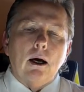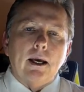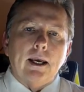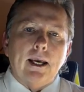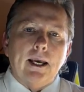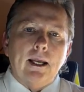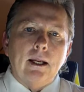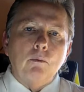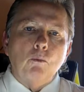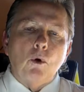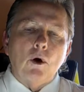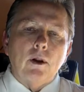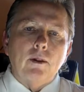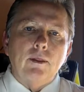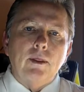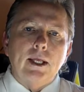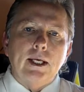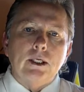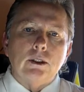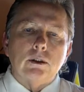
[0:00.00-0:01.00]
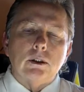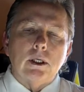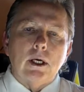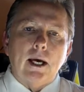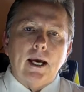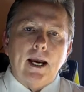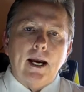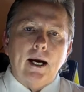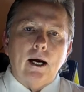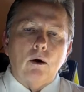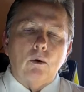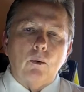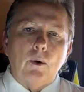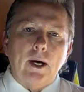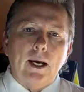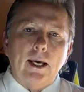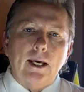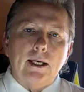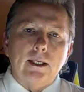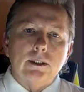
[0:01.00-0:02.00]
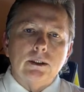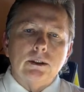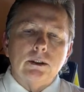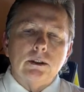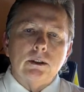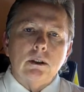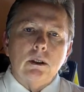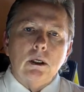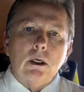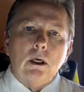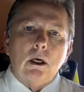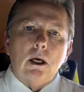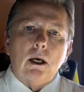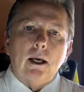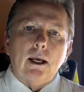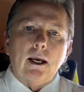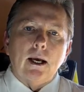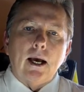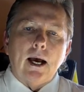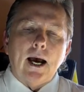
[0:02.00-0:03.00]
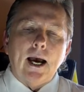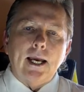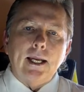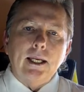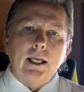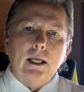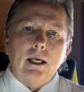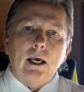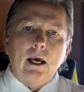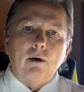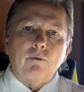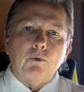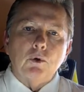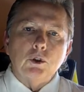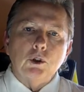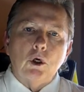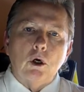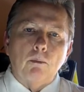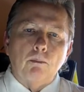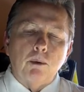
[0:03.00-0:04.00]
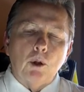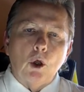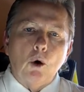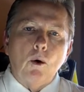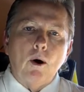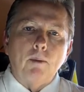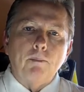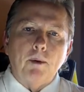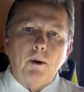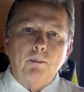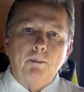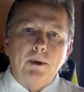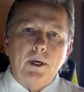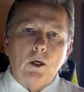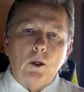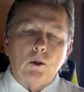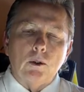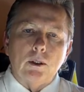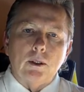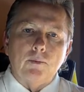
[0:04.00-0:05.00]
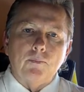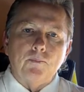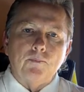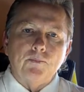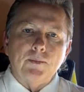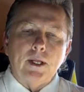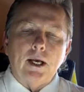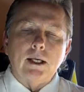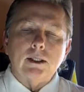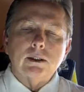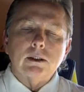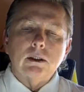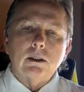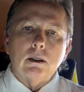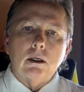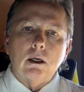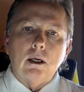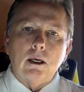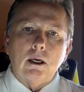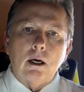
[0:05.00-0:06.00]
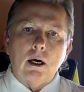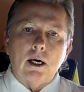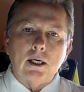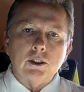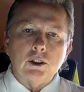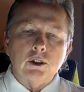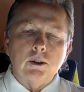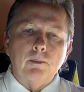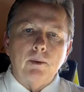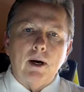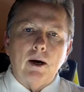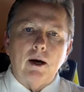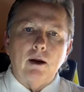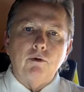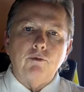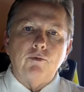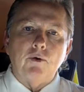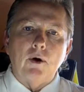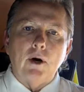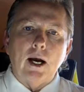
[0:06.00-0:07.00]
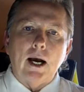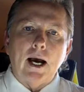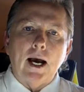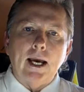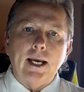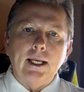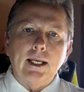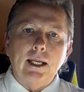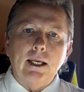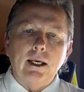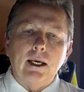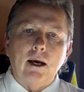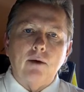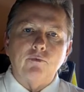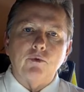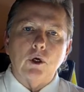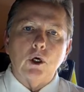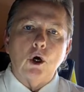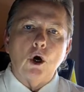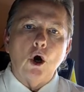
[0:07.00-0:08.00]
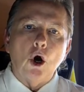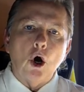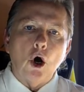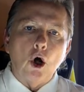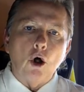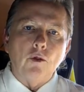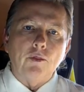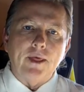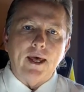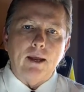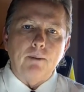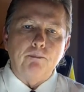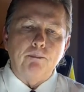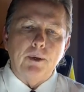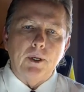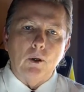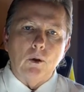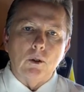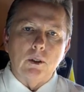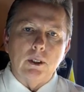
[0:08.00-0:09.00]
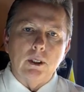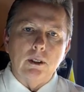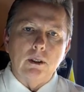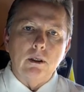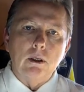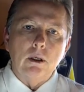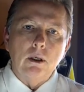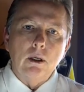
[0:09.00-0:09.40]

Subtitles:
In one of these air raids, IDF was going to blow up a building. That's customary for IDF to call that building